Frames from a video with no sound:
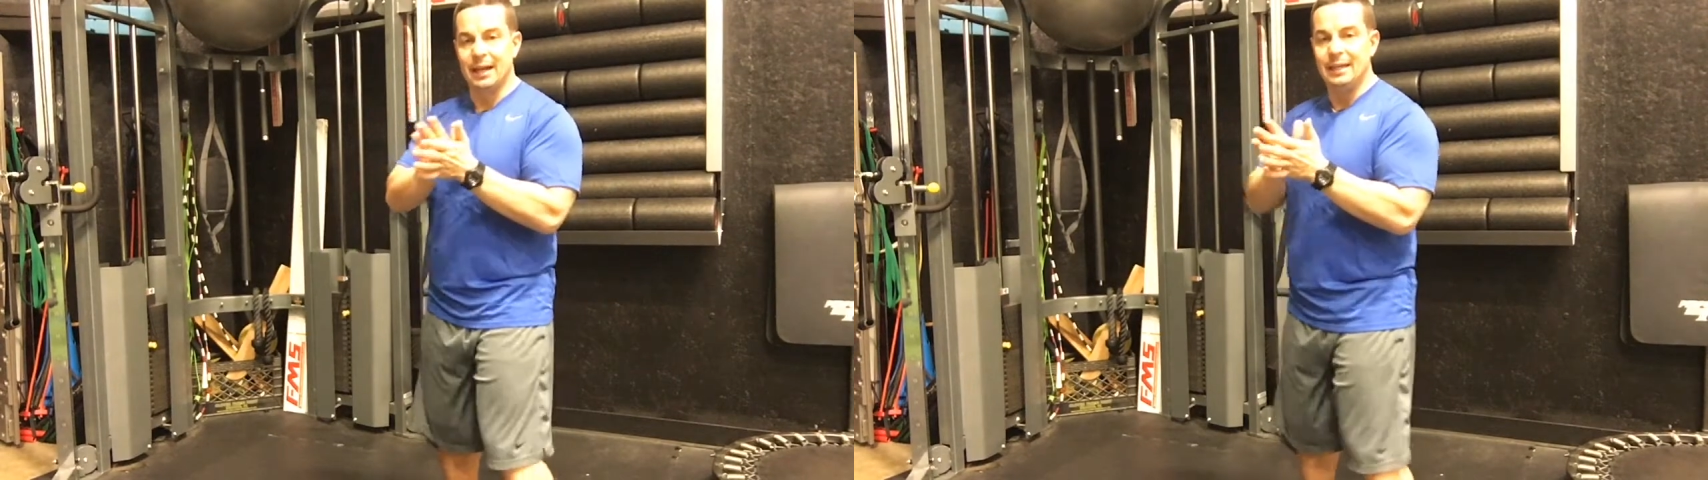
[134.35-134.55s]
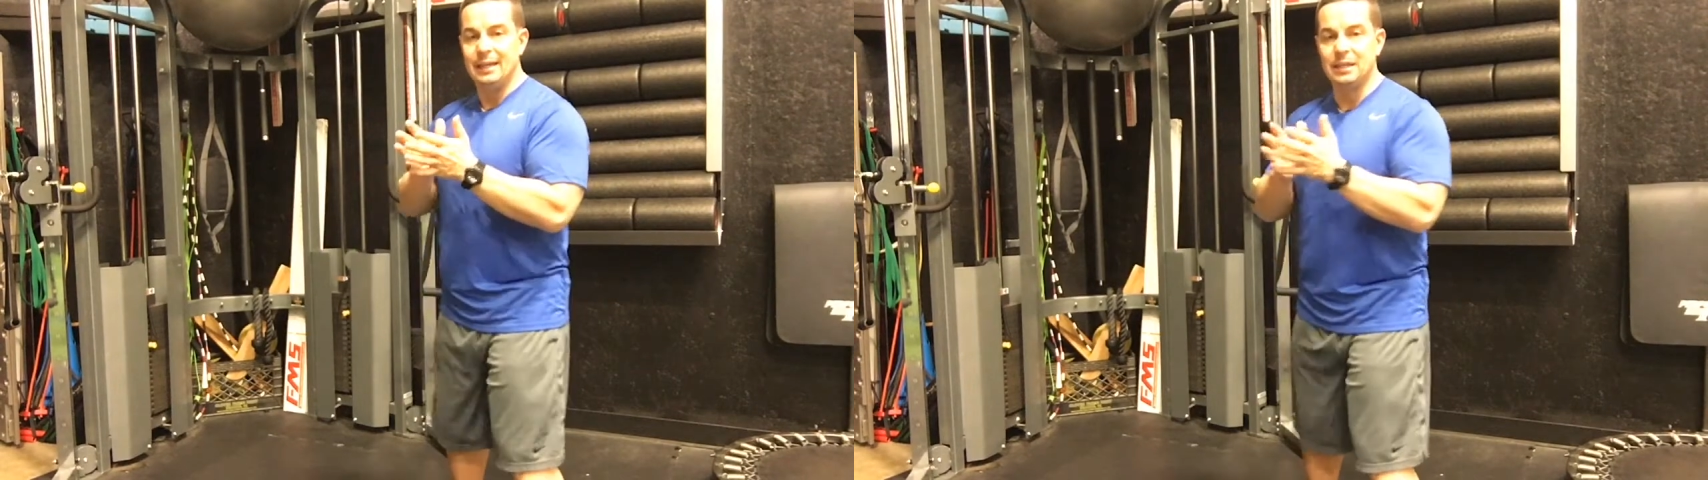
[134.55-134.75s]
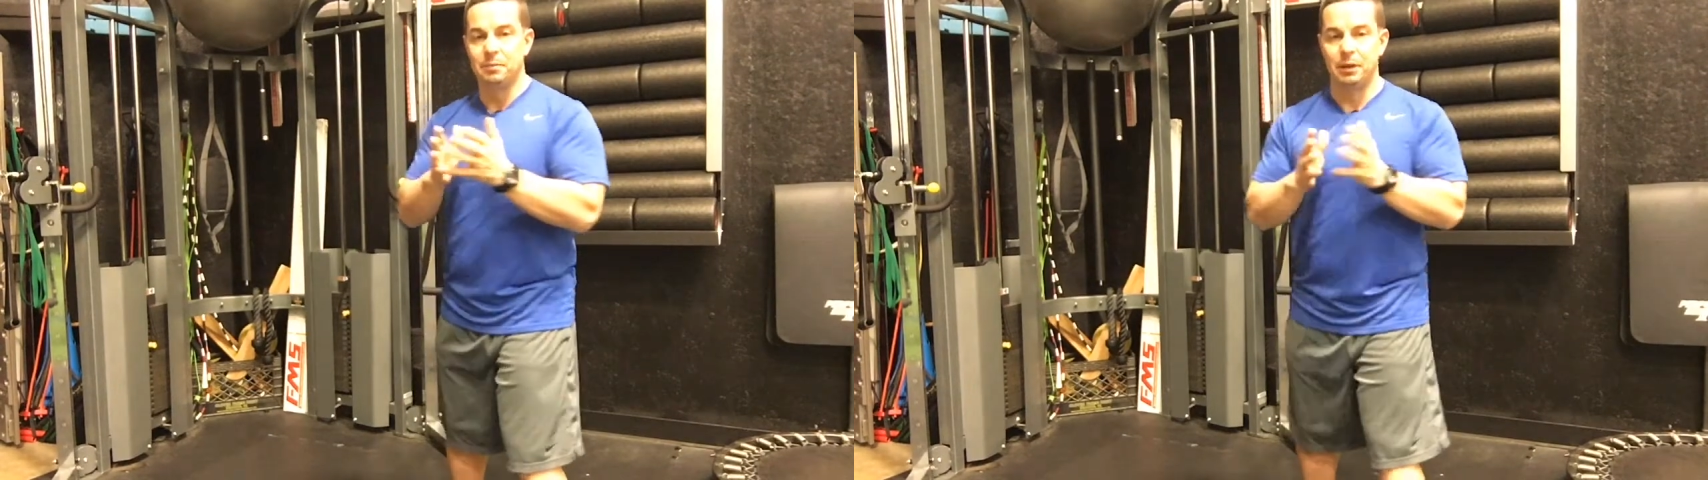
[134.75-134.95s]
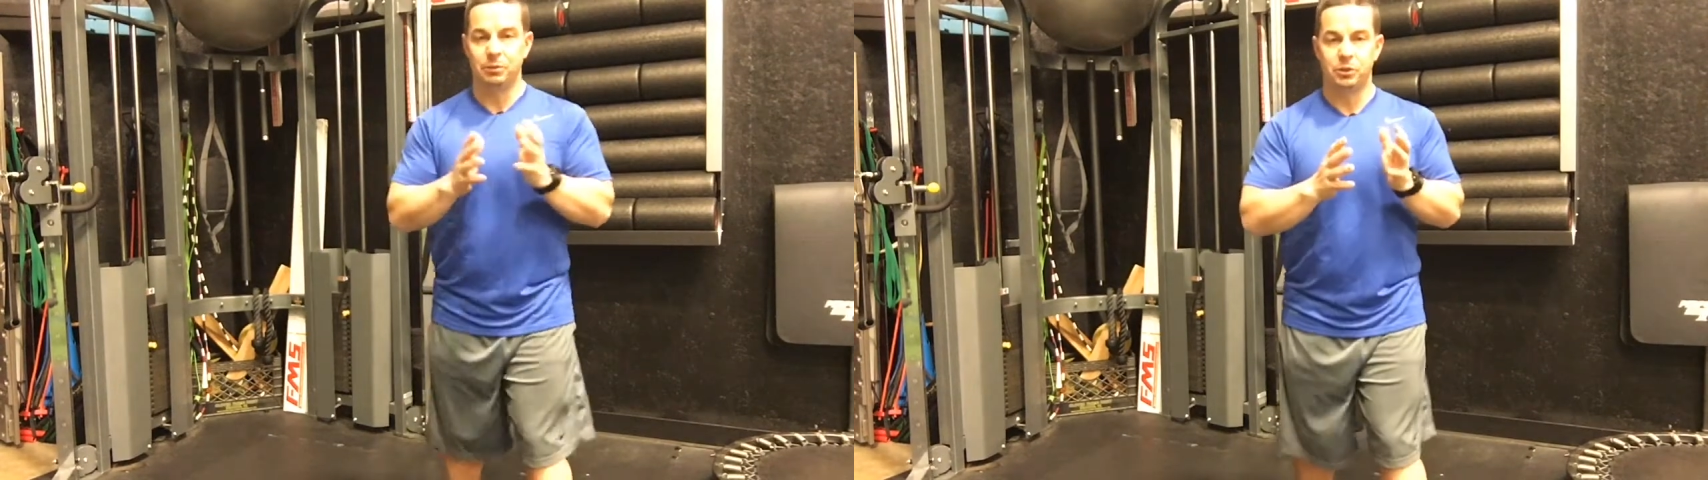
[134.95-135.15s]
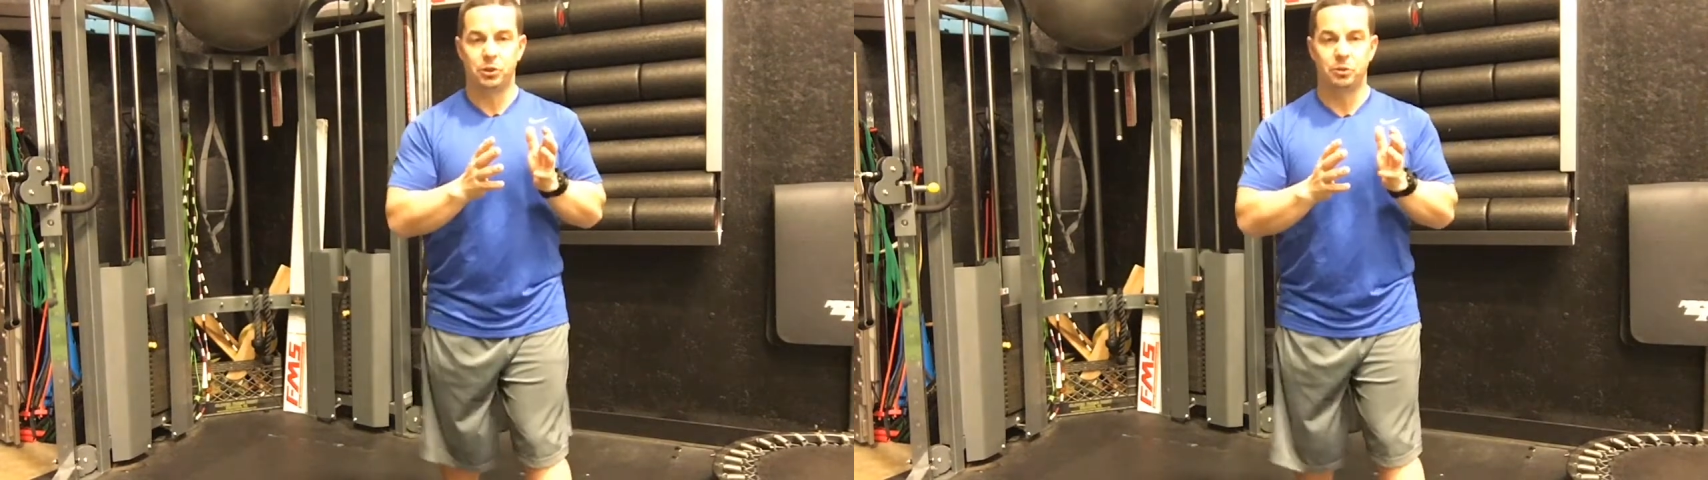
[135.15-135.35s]
I need to be
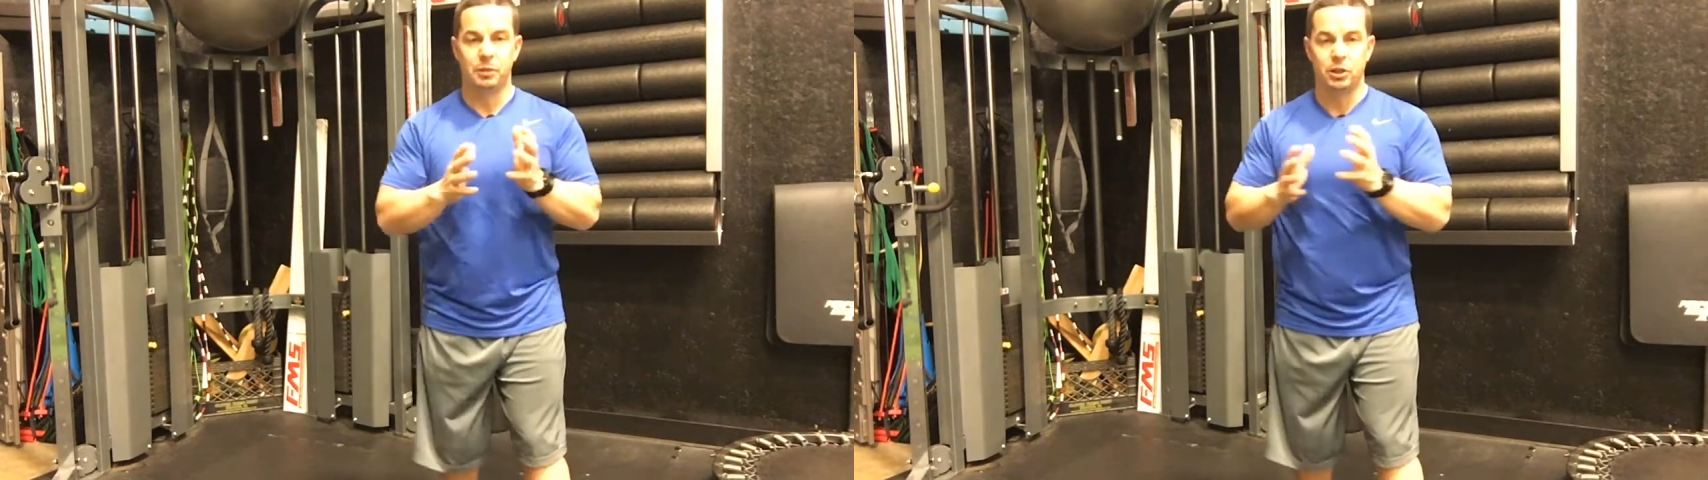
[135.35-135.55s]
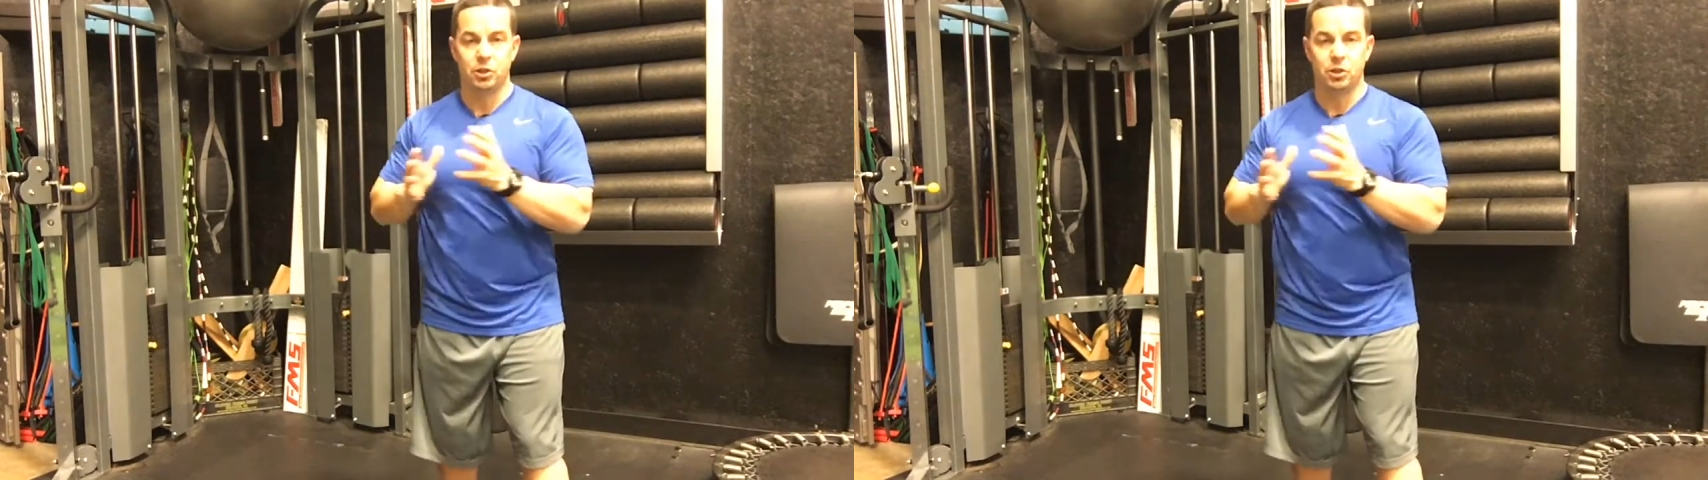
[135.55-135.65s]
able to turn my